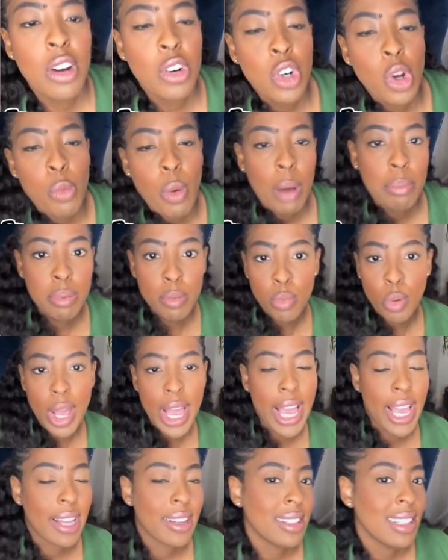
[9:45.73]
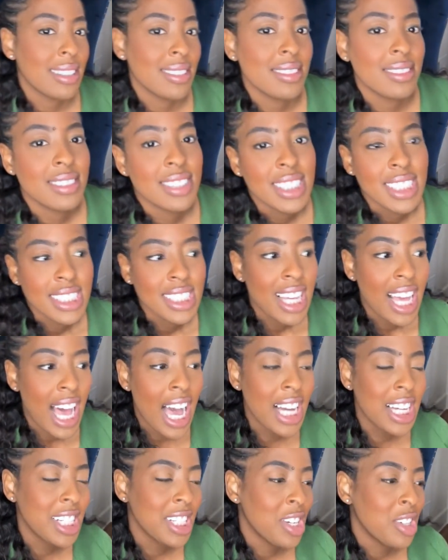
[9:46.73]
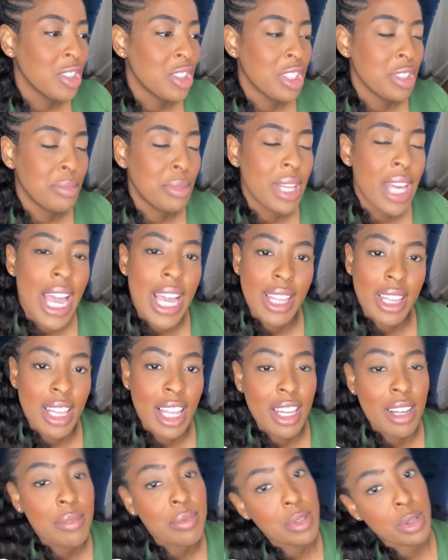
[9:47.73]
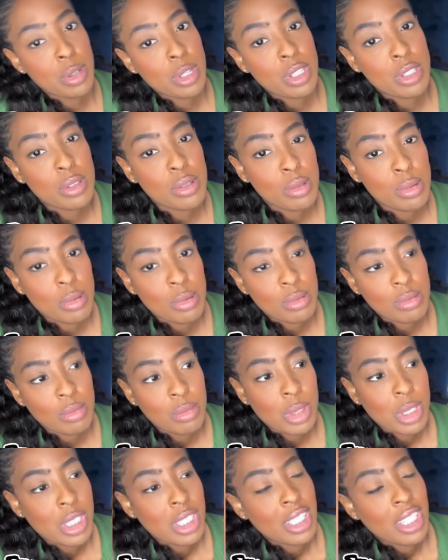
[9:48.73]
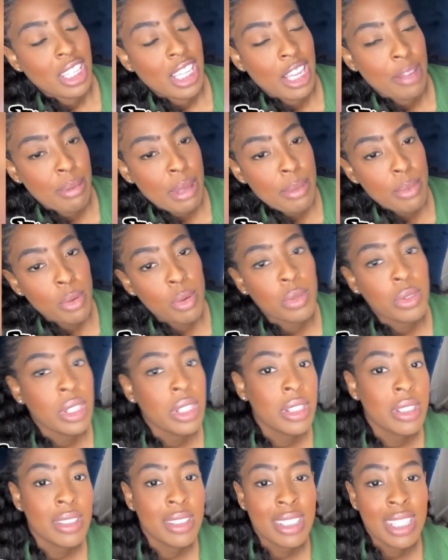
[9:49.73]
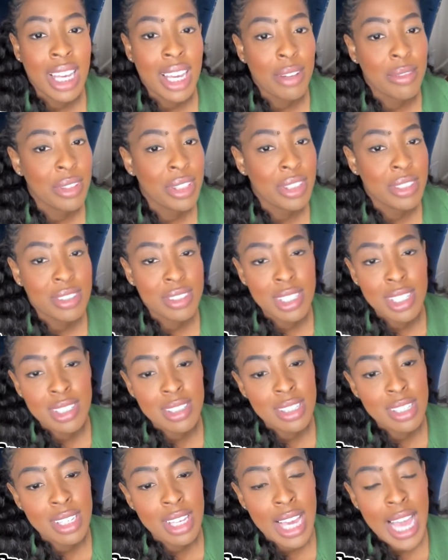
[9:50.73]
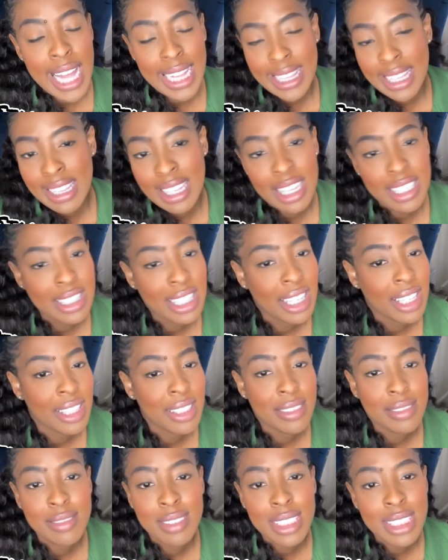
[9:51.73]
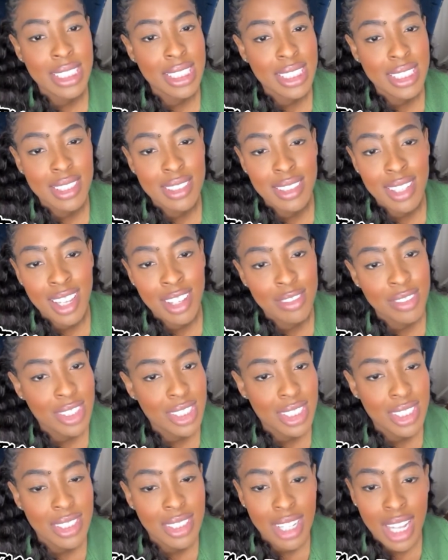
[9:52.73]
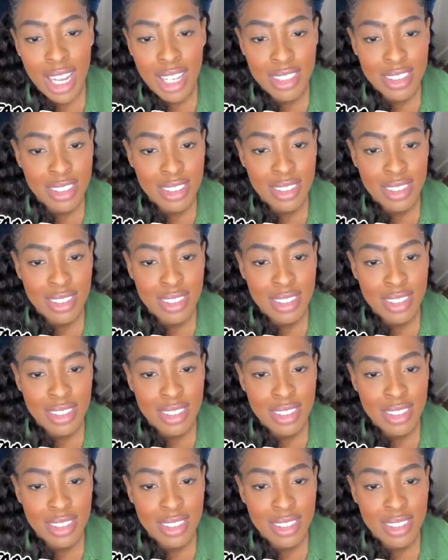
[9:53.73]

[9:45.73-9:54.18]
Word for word: don't know why people act. I can only act like I'm 32. If people damn near 60 acting like they 10, I mean, I